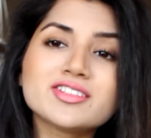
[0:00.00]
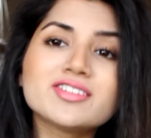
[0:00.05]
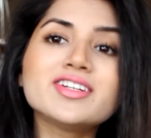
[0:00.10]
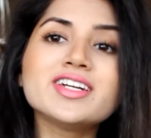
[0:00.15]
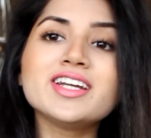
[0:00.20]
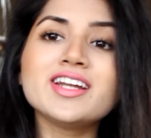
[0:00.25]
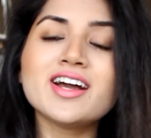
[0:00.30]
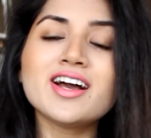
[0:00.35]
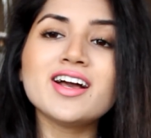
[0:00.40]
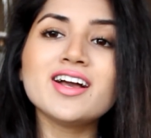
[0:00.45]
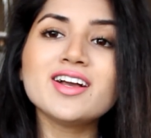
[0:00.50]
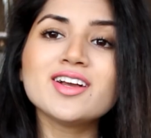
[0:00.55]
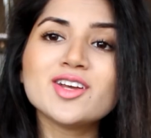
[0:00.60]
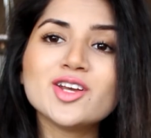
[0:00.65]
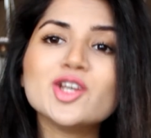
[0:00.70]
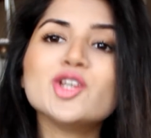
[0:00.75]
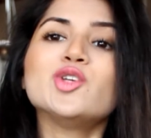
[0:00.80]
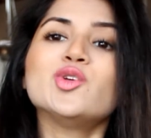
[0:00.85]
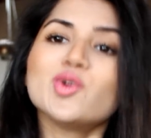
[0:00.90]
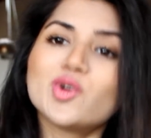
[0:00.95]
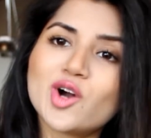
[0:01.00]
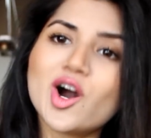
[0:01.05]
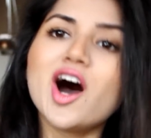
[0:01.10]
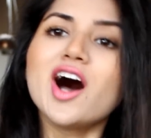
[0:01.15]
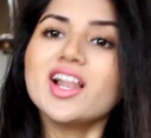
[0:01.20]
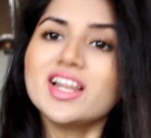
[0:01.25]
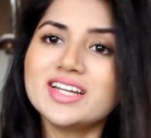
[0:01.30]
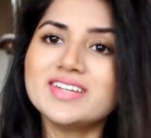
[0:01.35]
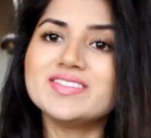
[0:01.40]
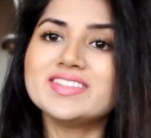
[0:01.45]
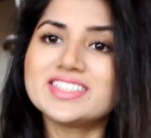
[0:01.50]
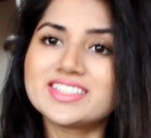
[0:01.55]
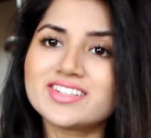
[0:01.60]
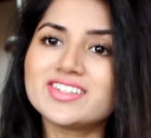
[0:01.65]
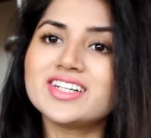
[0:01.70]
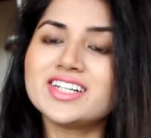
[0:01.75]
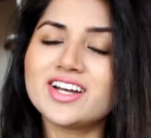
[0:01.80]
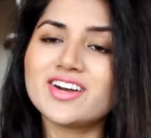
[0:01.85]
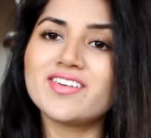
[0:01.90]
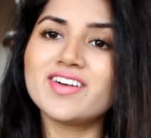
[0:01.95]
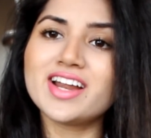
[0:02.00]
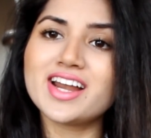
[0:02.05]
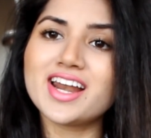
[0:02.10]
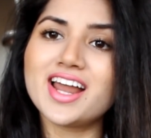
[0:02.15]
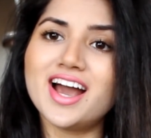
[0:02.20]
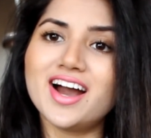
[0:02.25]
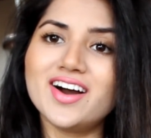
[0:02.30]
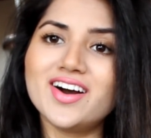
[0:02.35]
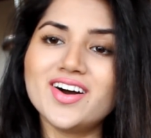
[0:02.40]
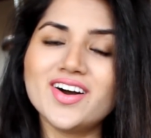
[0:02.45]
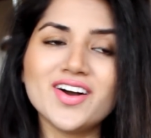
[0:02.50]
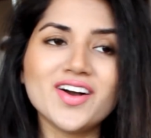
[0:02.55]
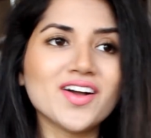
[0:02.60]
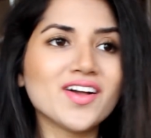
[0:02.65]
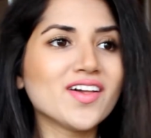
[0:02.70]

Zarina? You calling me, Zarina, right now?